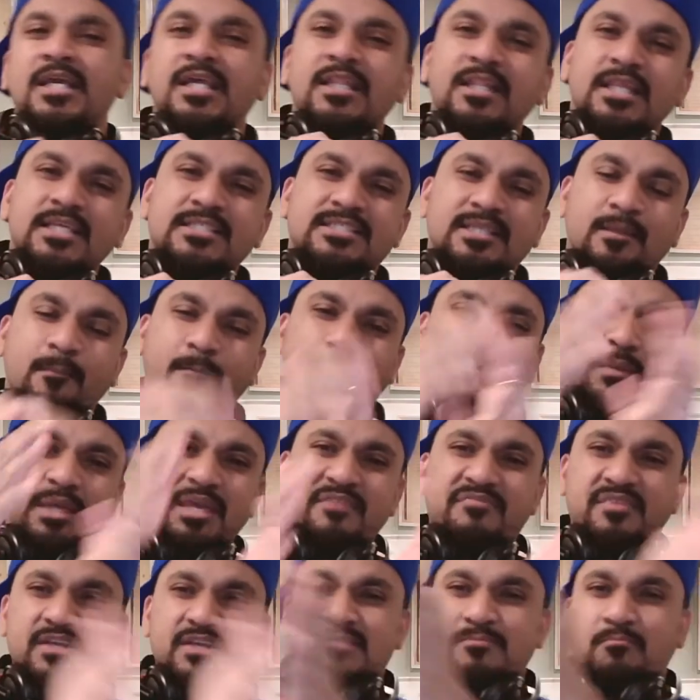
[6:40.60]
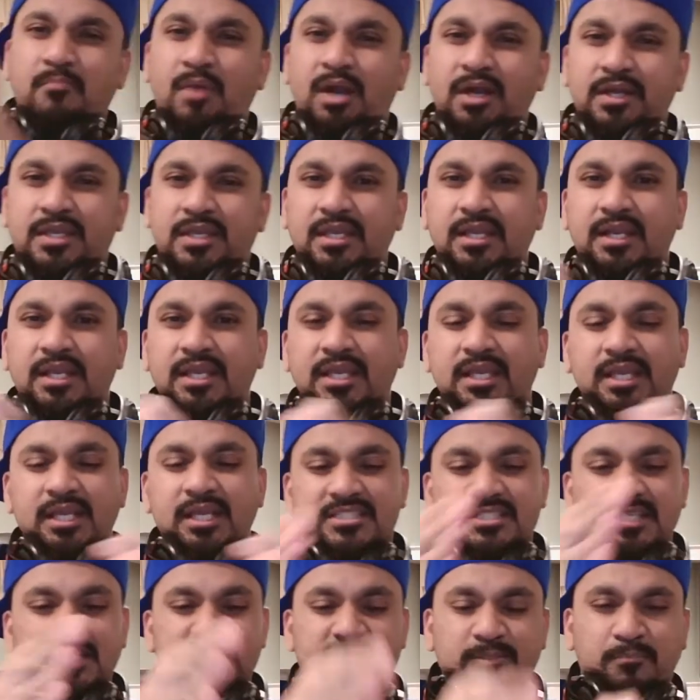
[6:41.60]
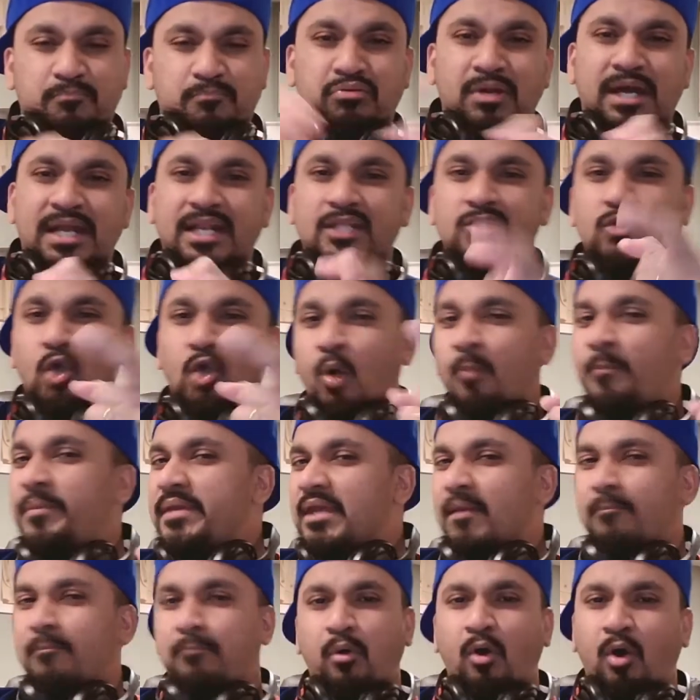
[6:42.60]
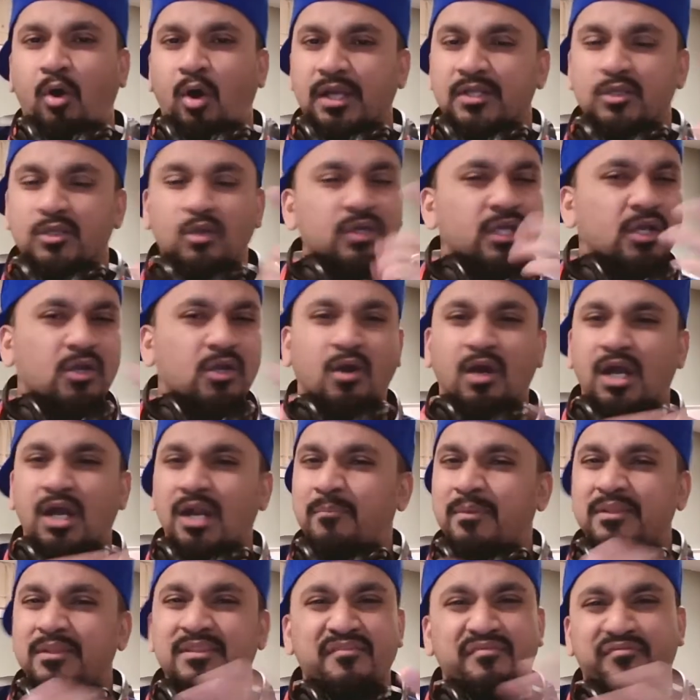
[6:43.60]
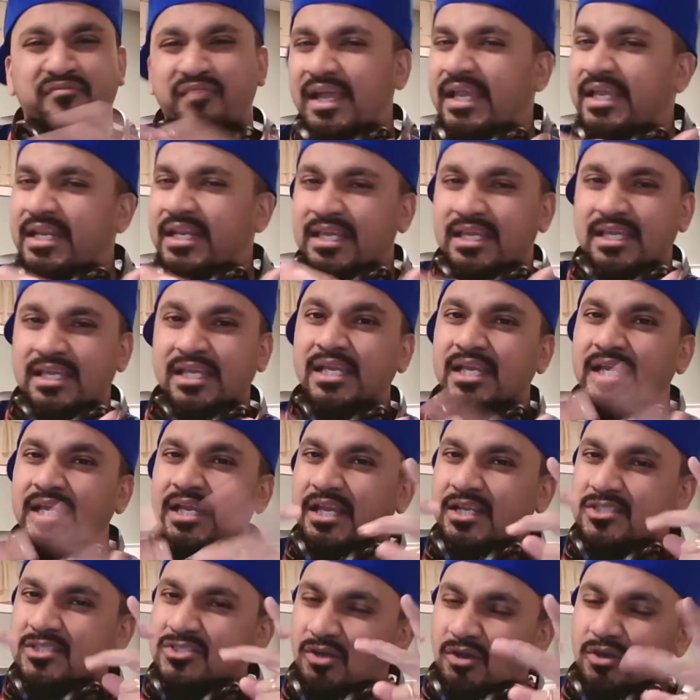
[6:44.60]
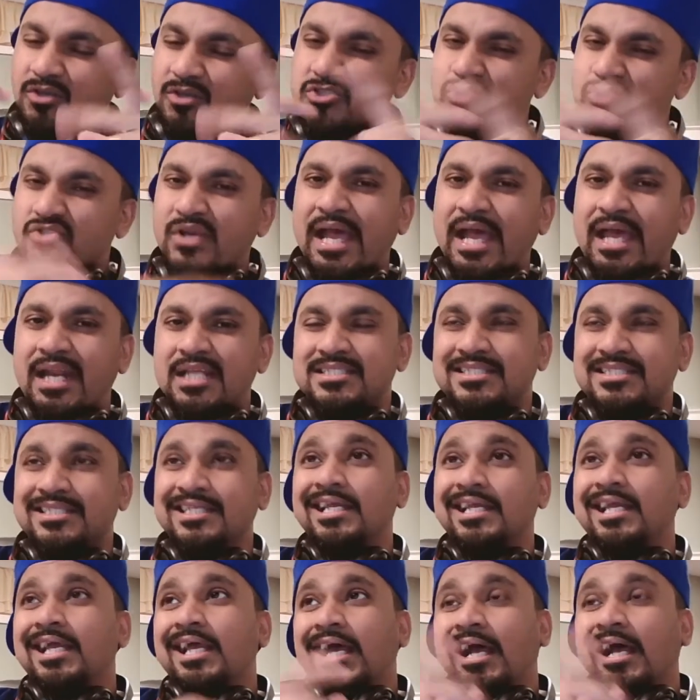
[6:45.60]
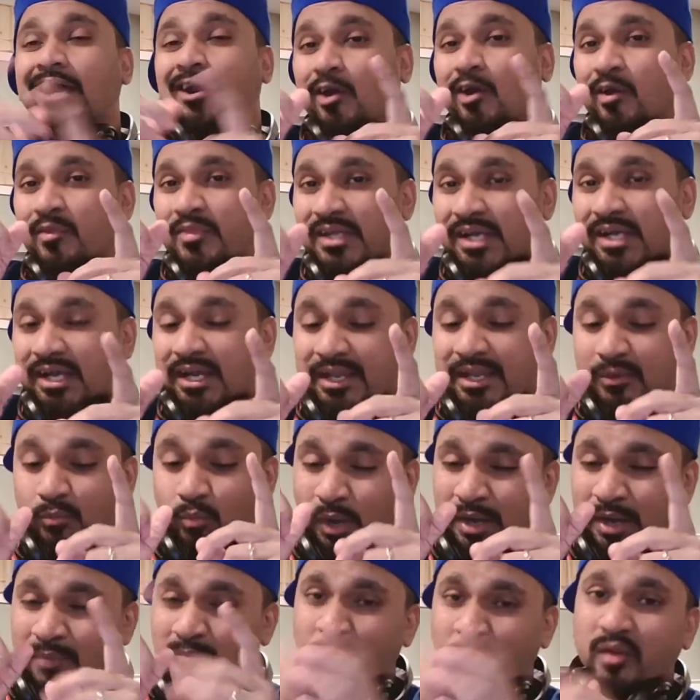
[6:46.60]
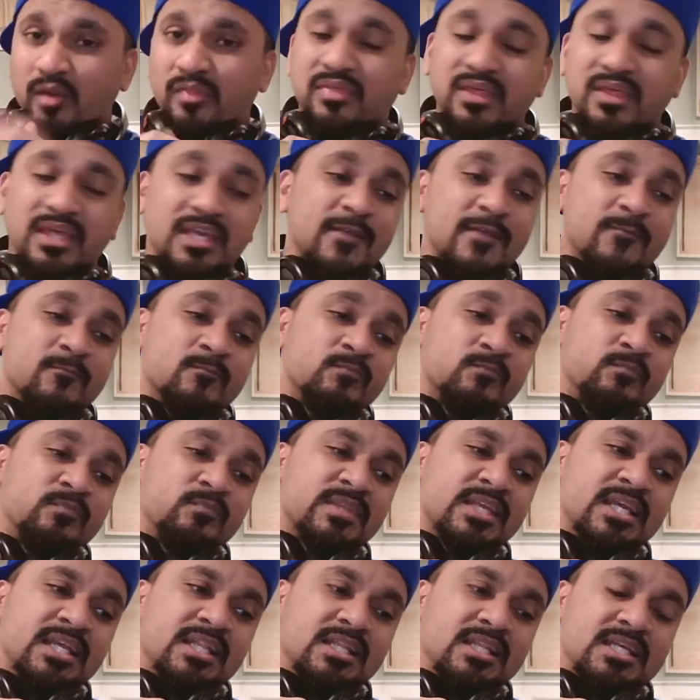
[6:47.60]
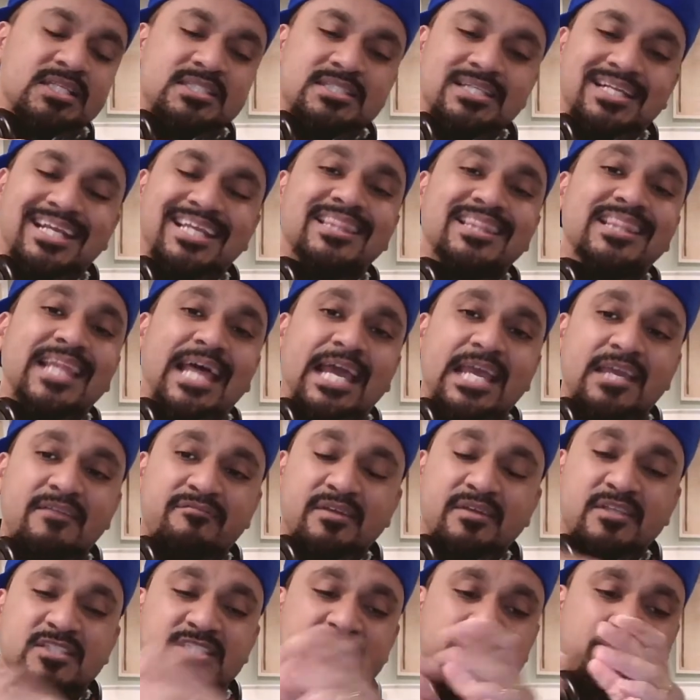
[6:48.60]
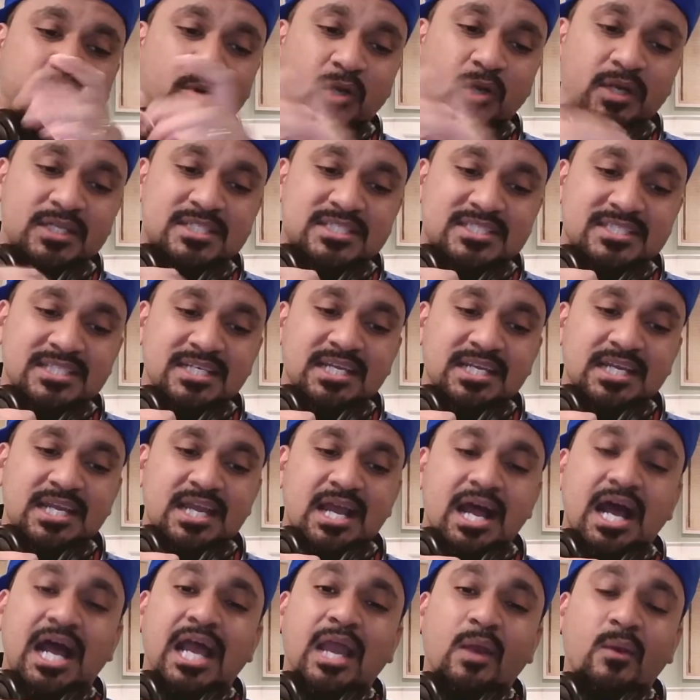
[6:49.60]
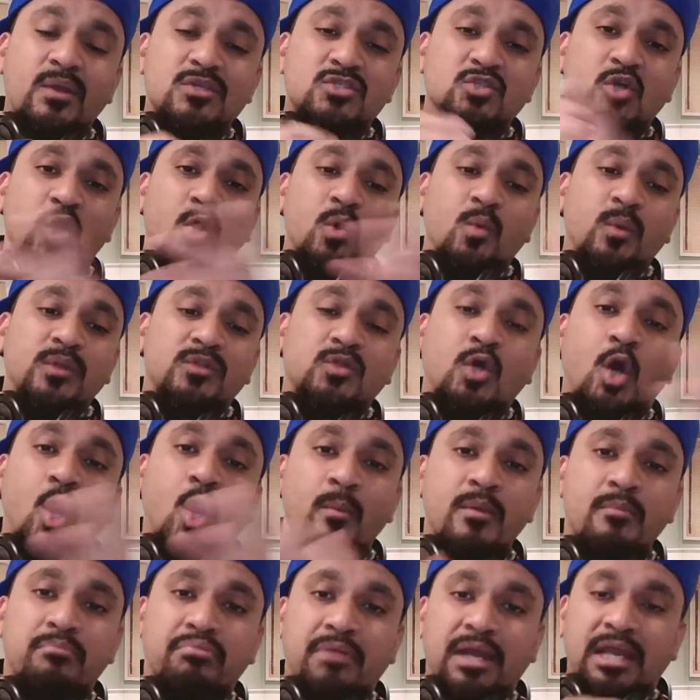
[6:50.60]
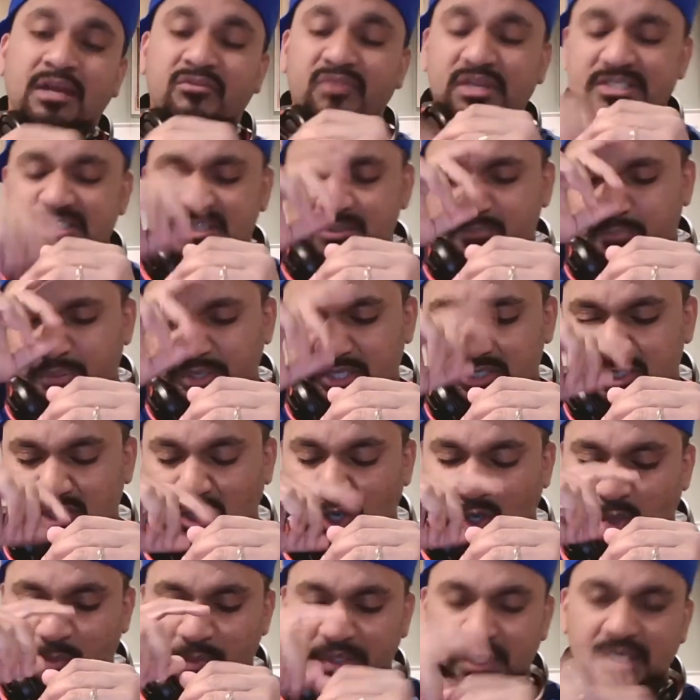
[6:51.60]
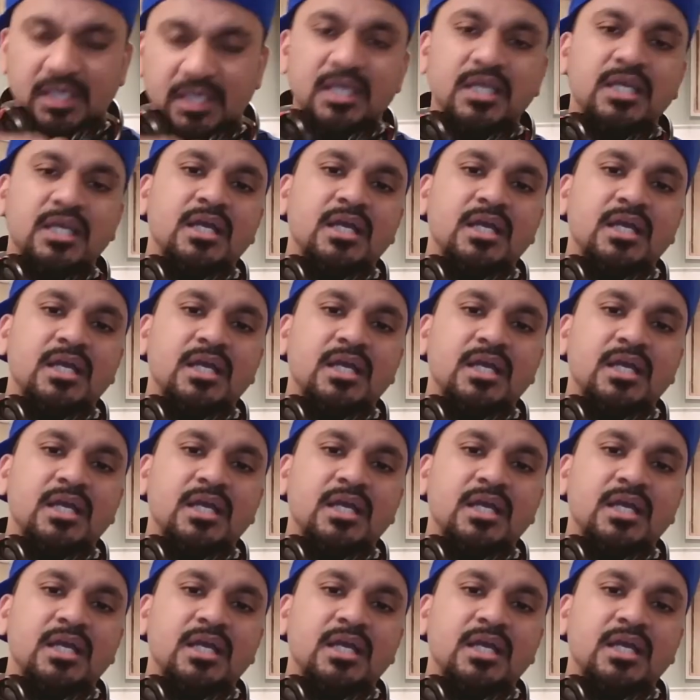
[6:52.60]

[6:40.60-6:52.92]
Listen, beef is marketing. It's it's a product. Don't be a pawn. Don't get caught up in the fighting. It's all strategy. On the and one more thing, listen. In life, in sports, I always go with Kobe Bryant. Rest in peace, Kobe.